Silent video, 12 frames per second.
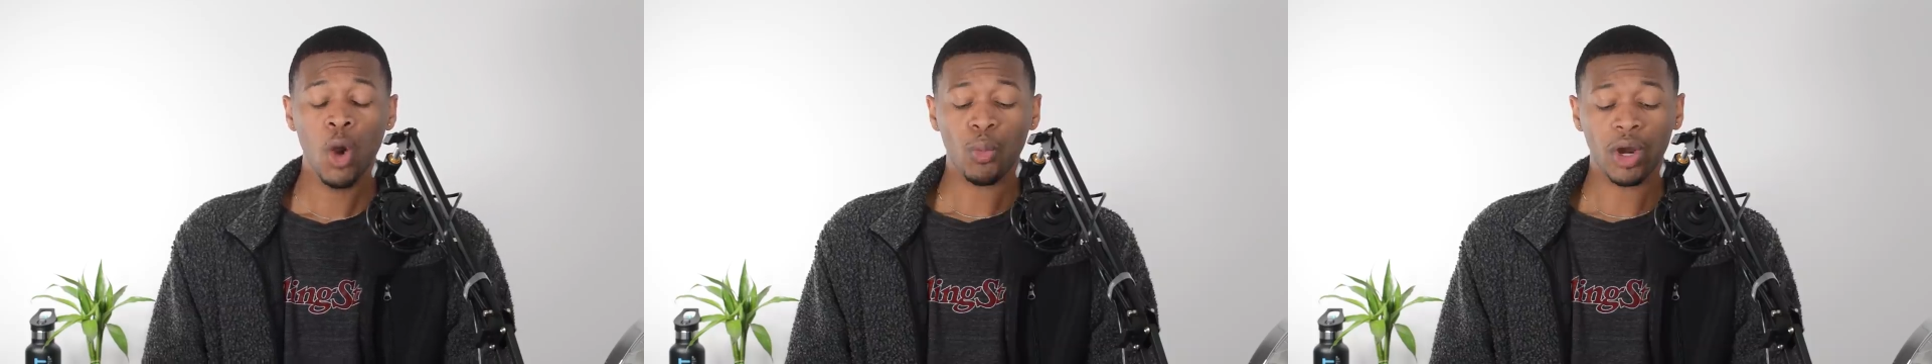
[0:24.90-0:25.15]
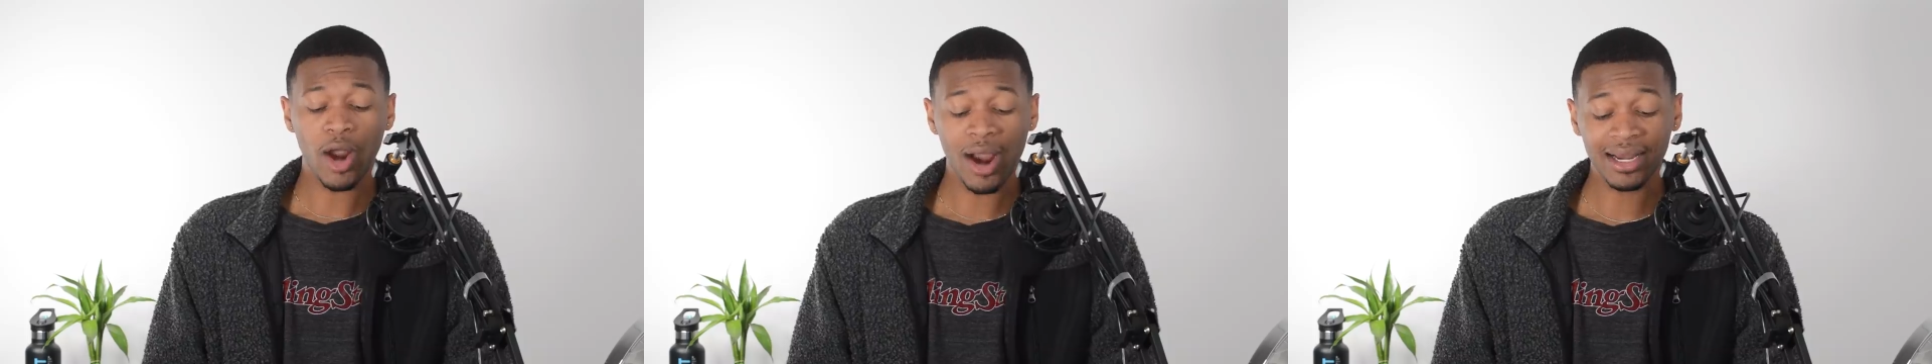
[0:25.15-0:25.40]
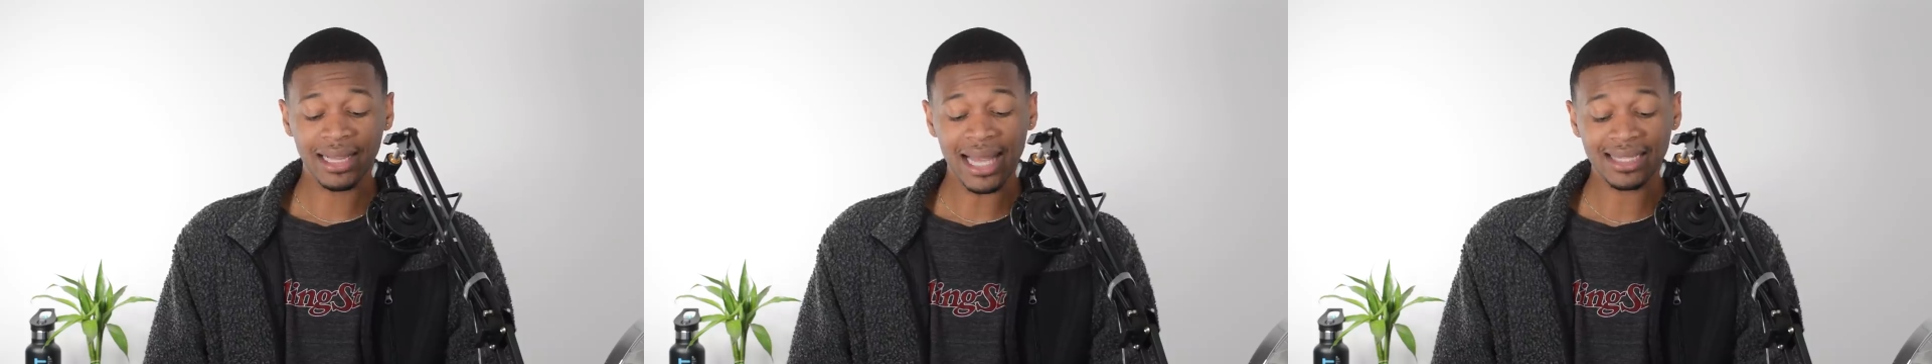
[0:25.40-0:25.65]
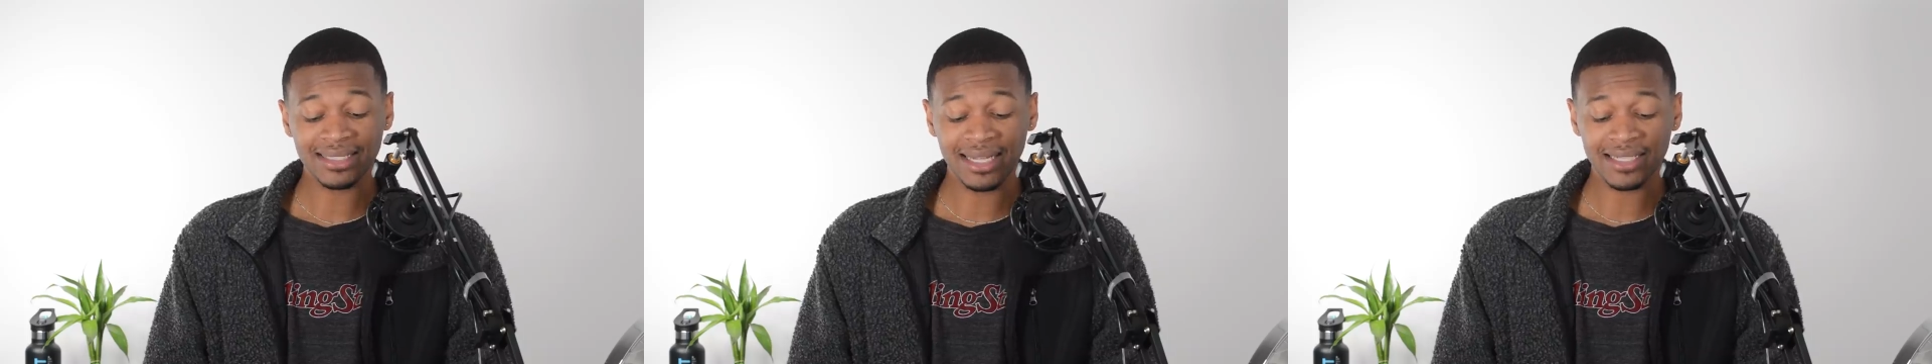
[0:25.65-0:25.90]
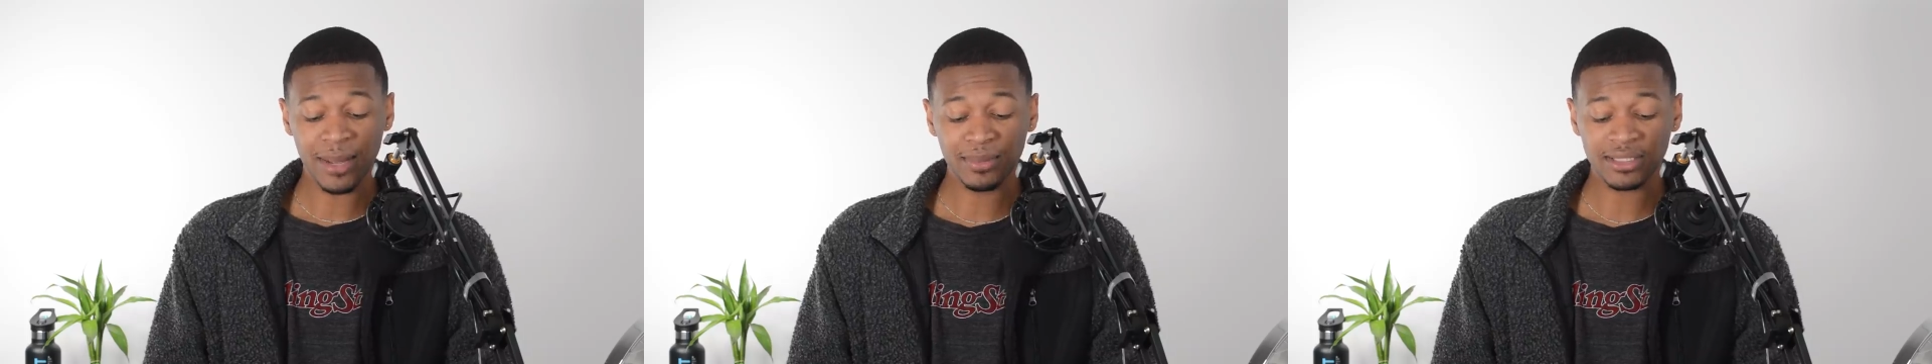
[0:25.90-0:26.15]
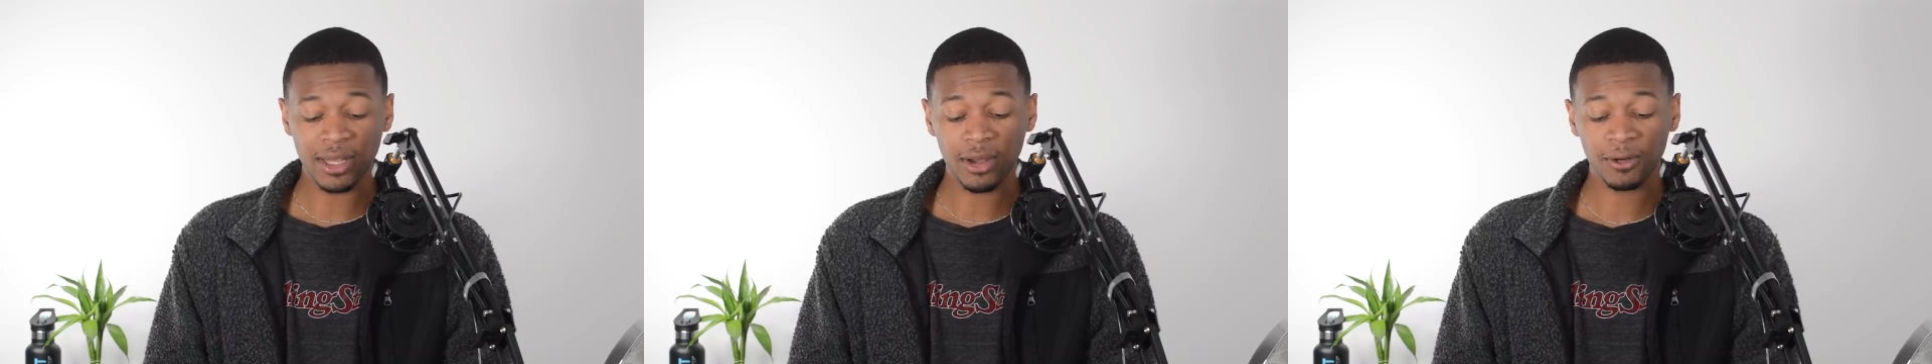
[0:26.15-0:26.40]
regarding last night's
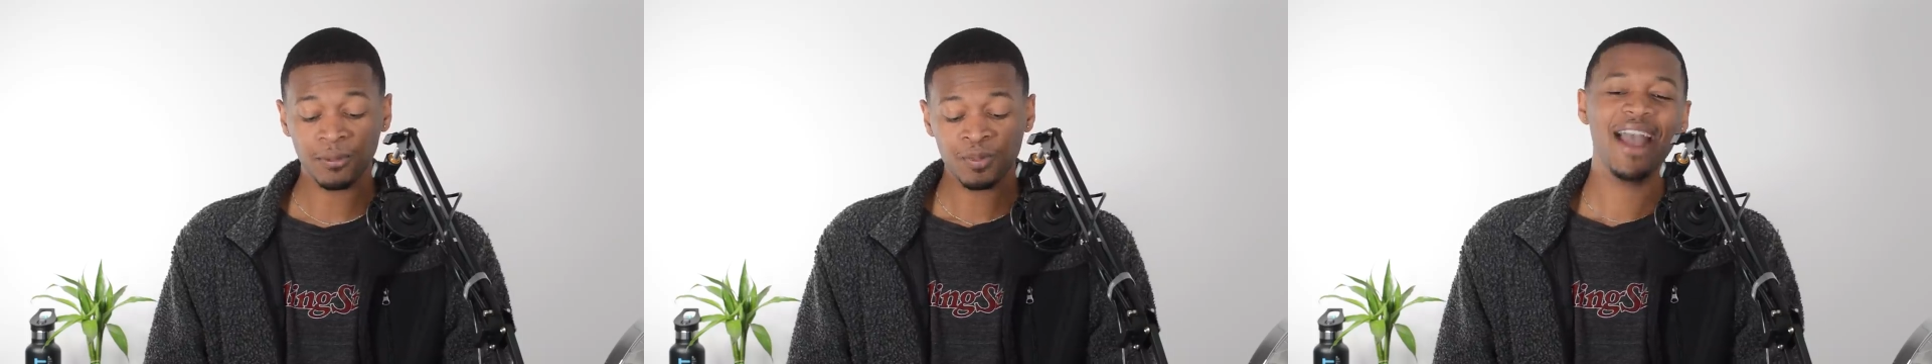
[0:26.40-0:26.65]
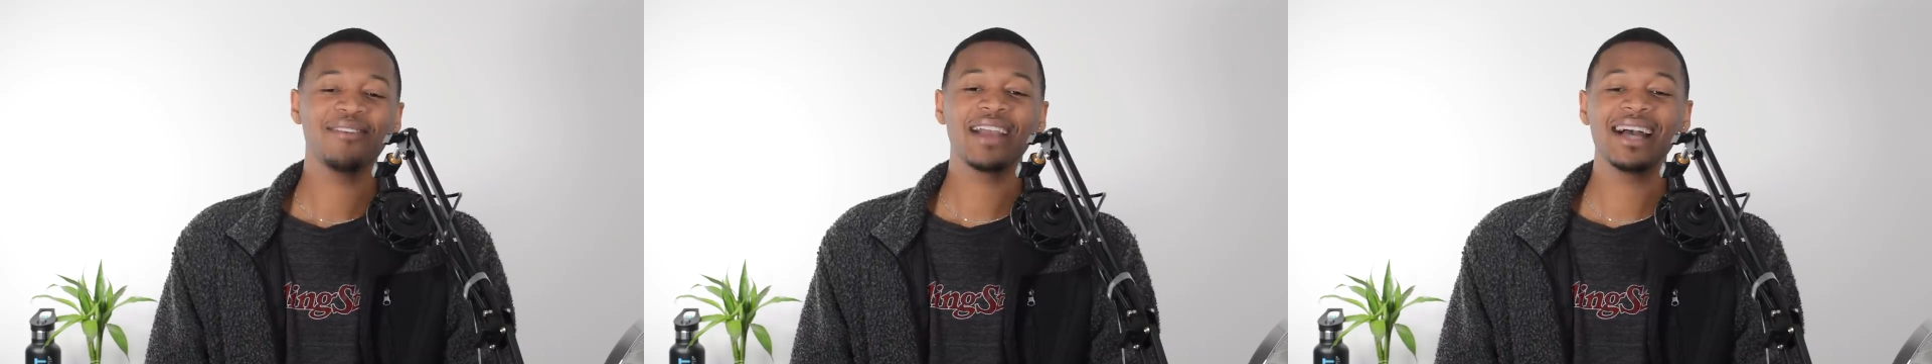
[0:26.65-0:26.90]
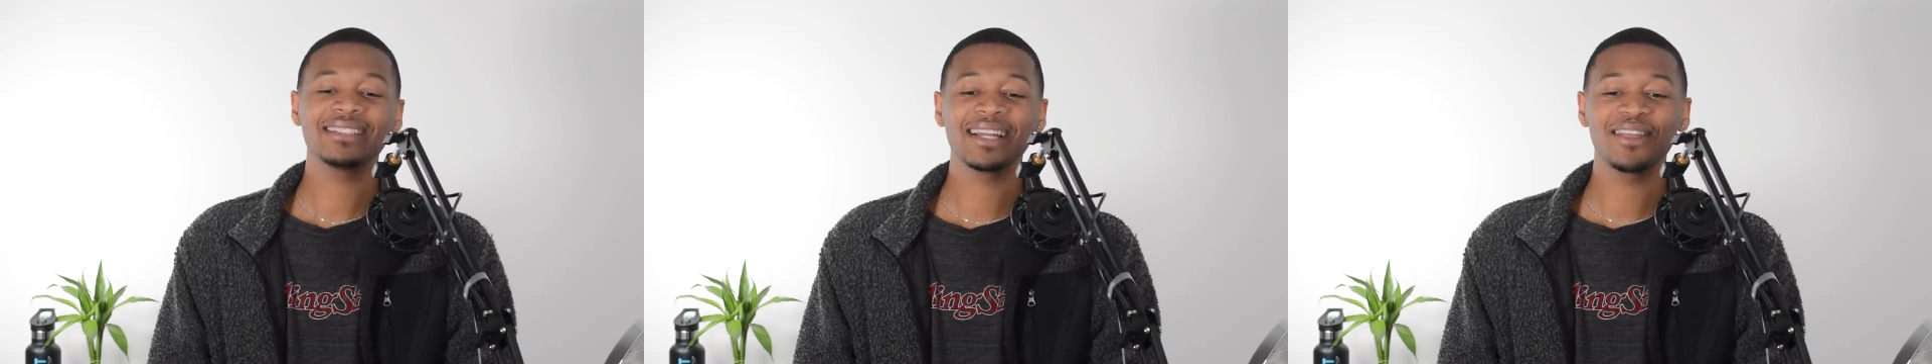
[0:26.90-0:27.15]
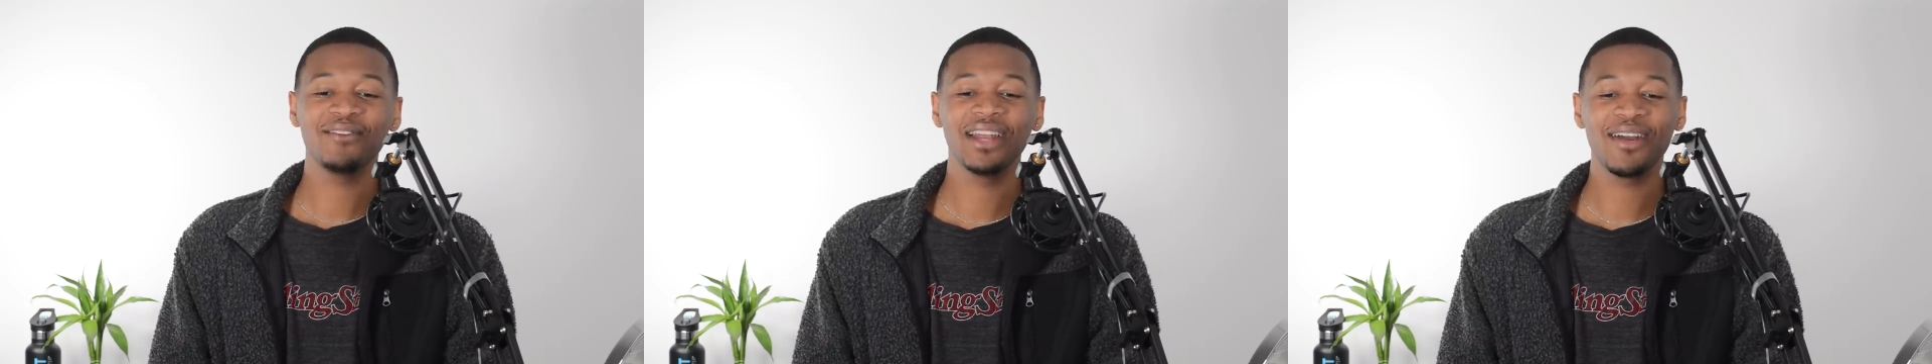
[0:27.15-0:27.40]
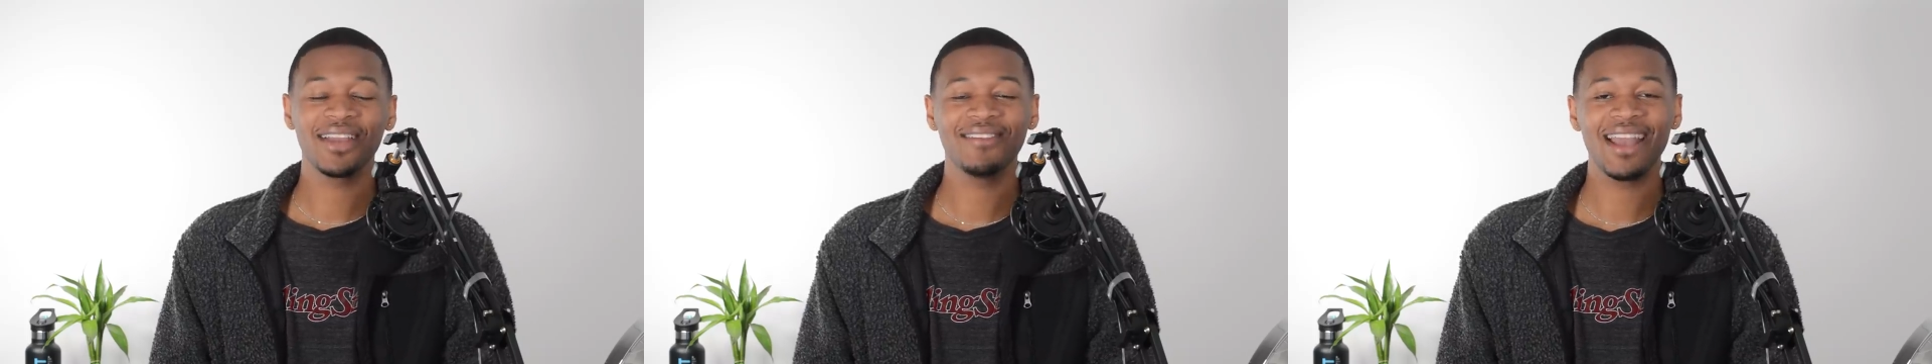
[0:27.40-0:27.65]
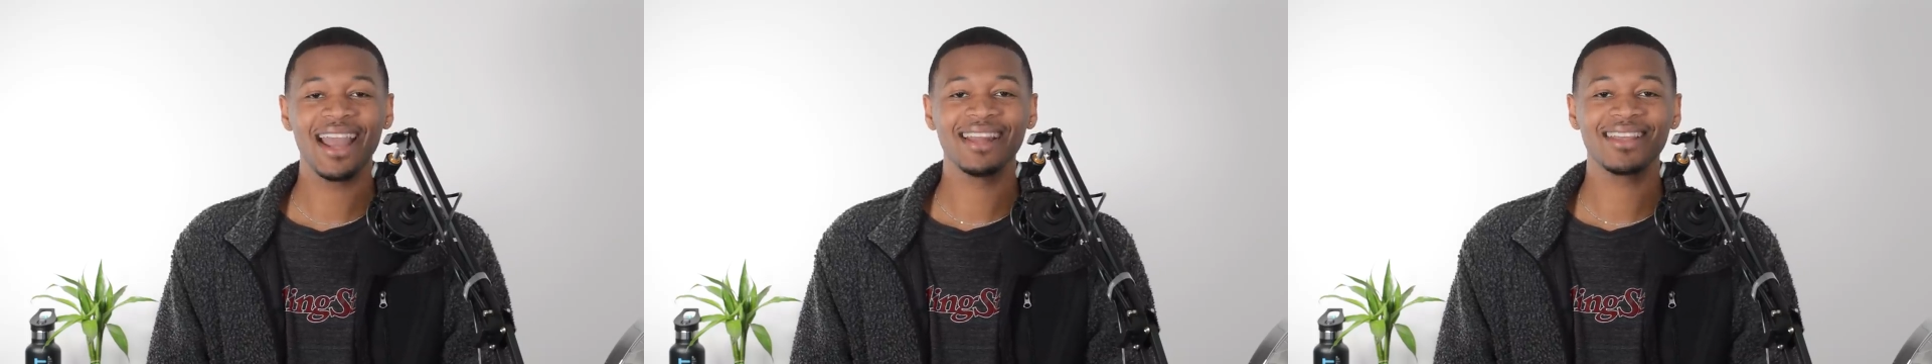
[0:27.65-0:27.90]
episode. If you guys like the video, give
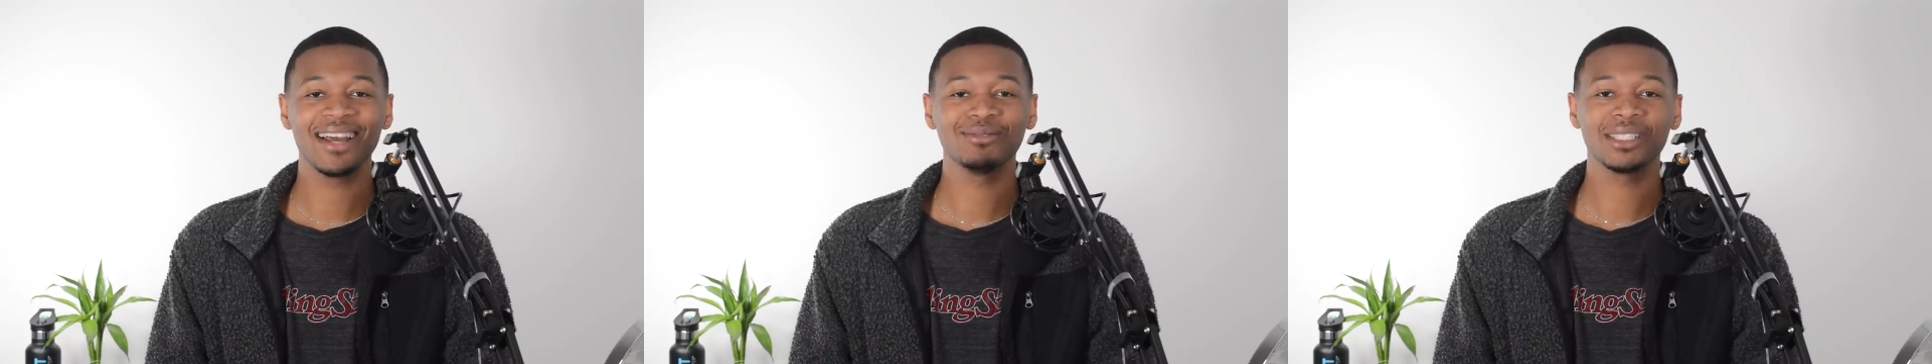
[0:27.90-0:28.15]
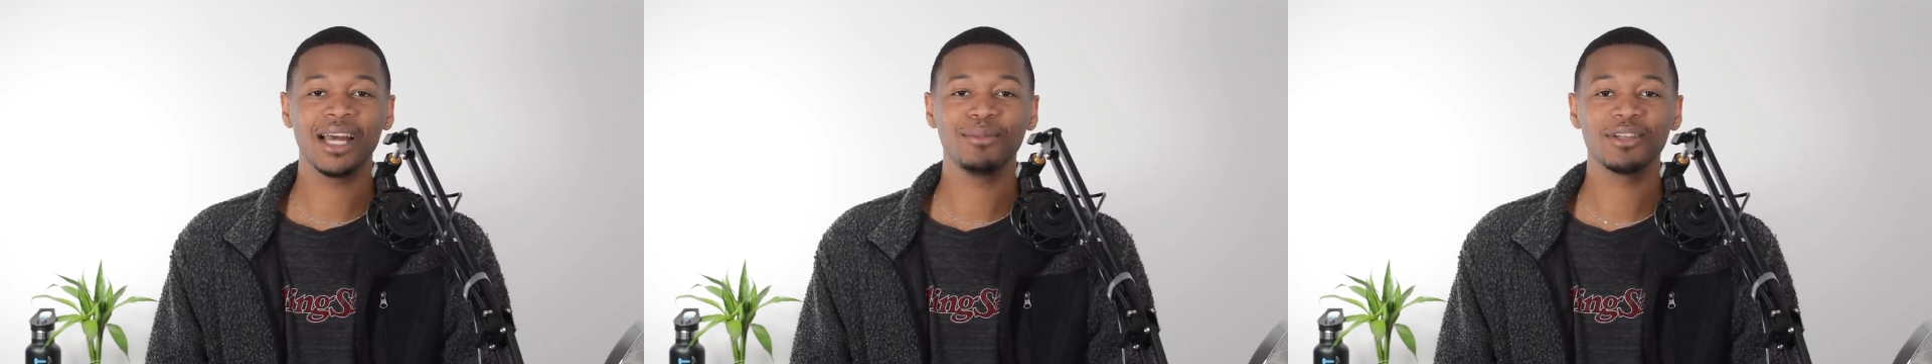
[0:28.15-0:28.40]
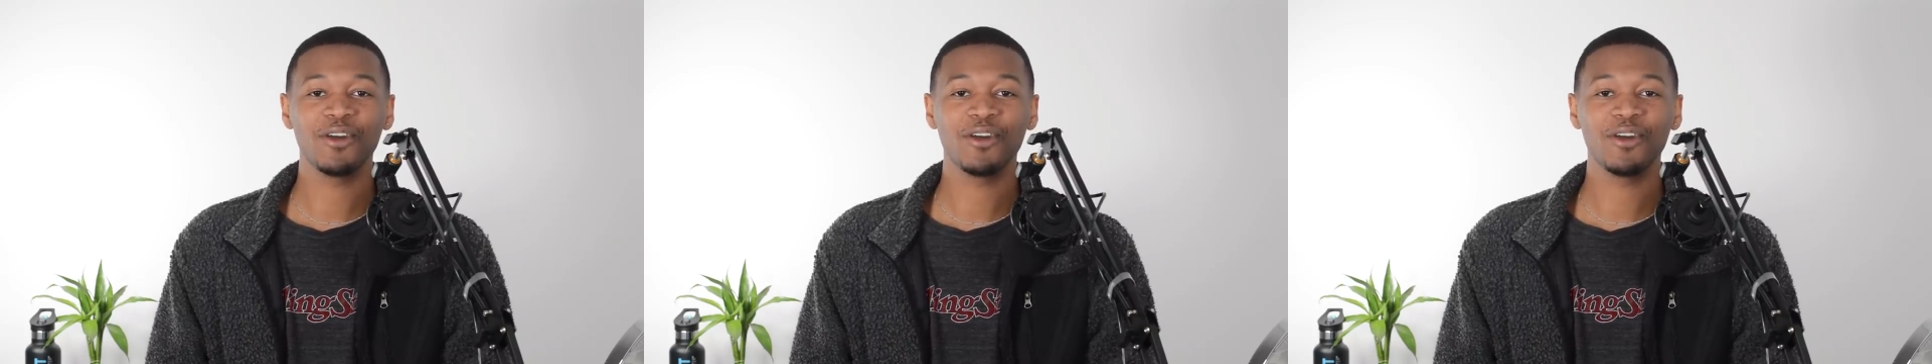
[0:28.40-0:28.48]
it a thumbs up.